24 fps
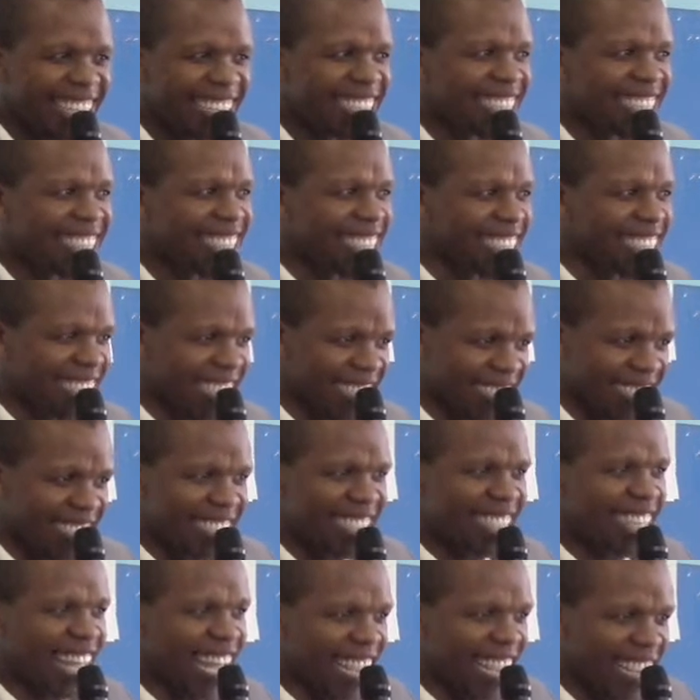
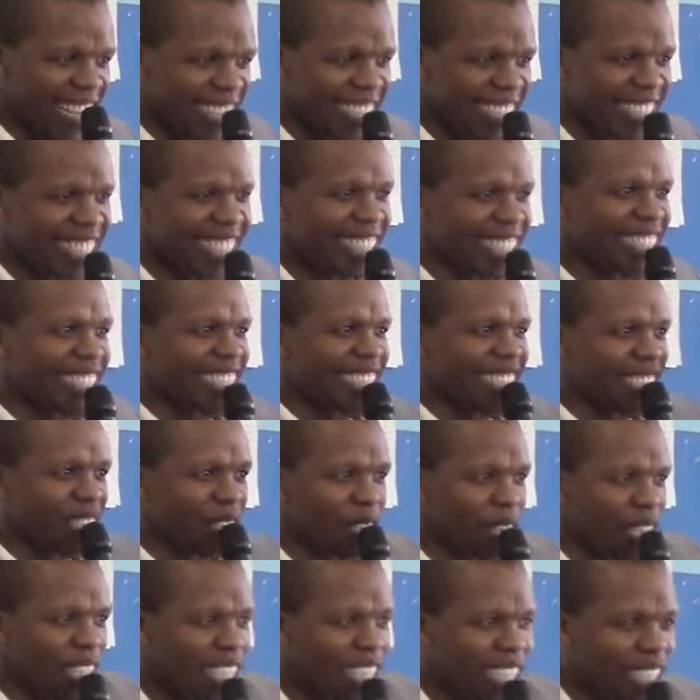Jesus died and
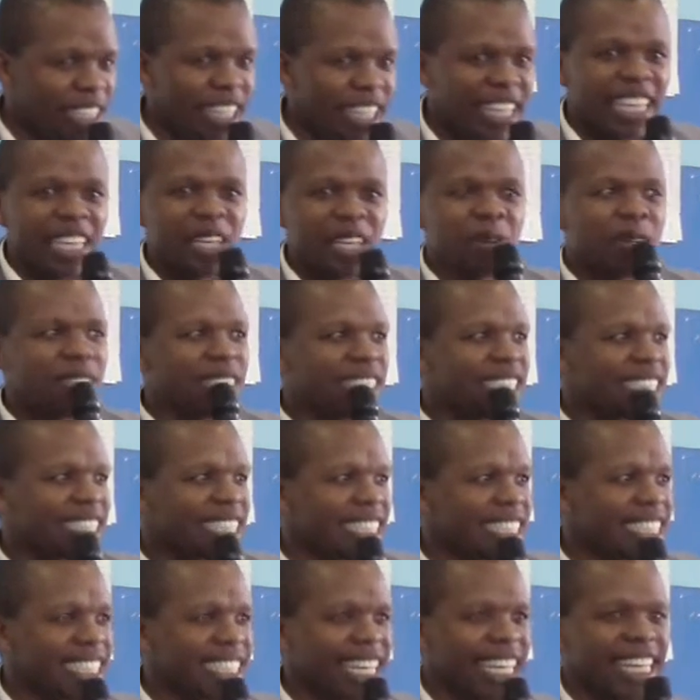he, he, was
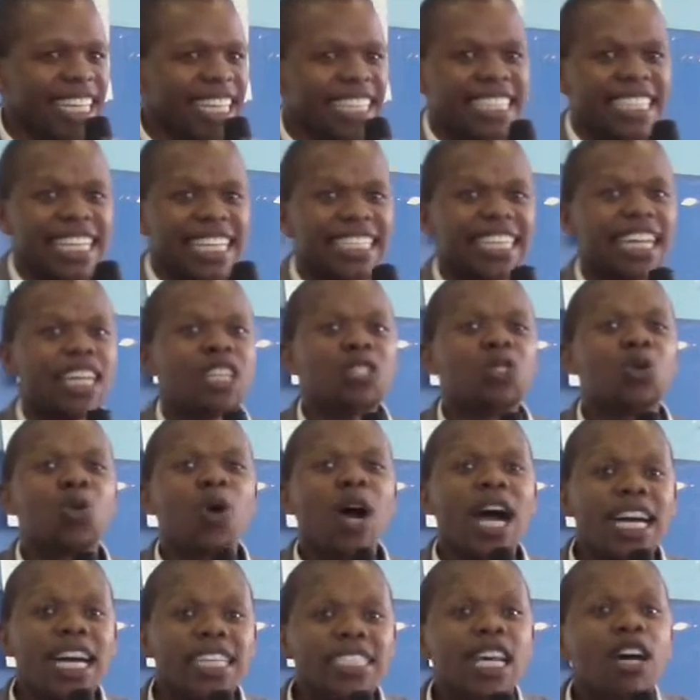resurrected. To
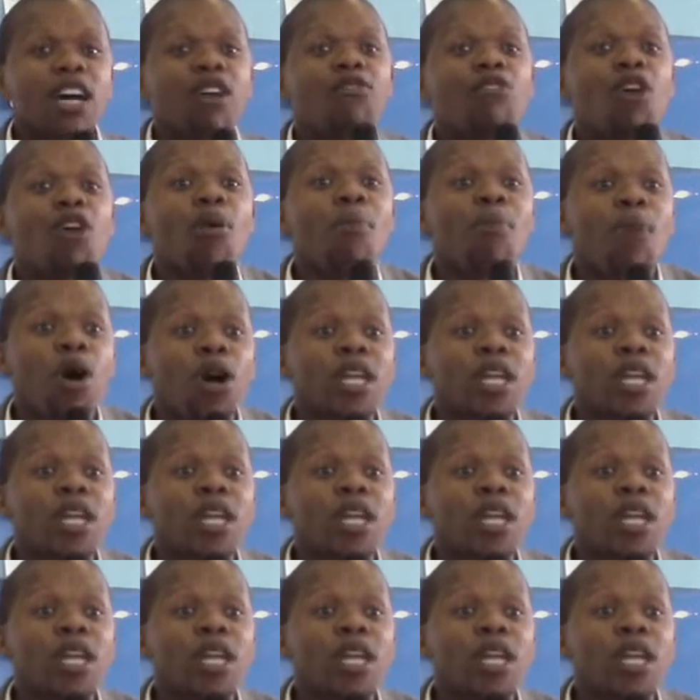us, for more